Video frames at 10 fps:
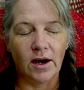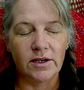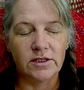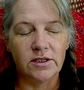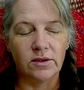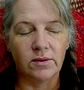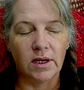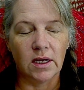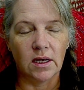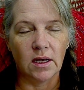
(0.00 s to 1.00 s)
are
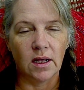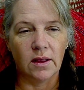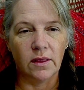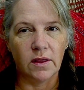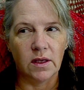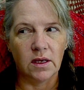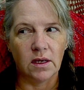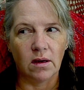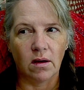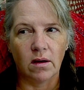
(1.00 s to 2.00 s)
doing
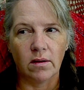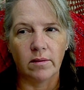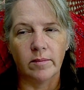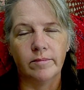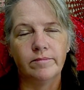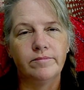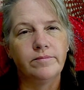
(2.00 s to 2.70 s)
the um,